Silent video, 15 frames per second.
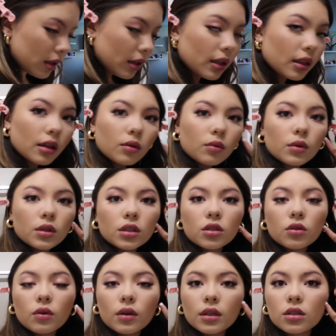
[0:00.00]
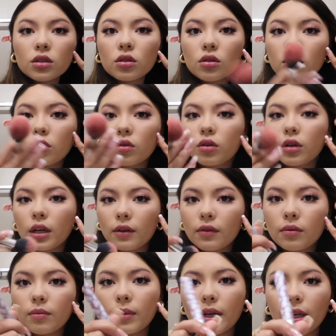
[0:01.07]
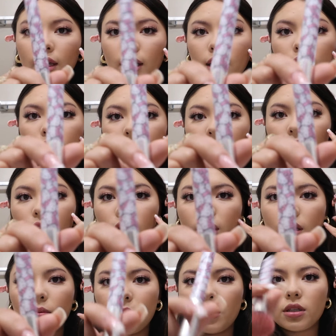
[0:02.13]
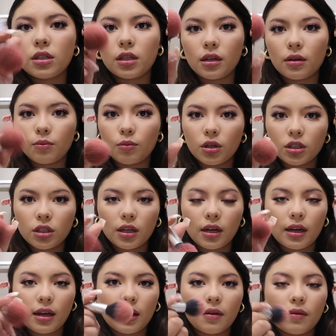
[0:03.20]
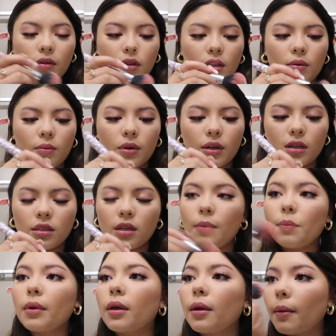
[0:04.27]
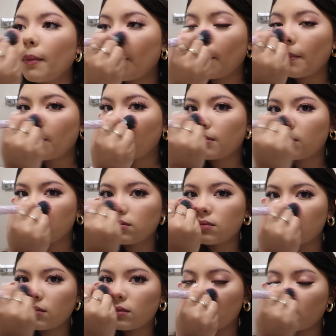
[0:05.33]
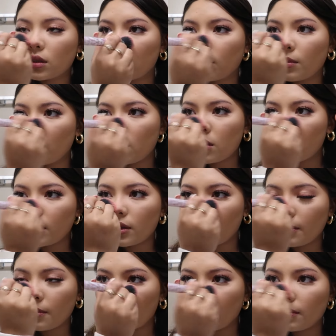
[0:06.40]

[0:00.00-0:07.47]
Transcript: And then we're just going to grab my Hello Kitty brush that, brush that I have and then we're going to tap it. Some more.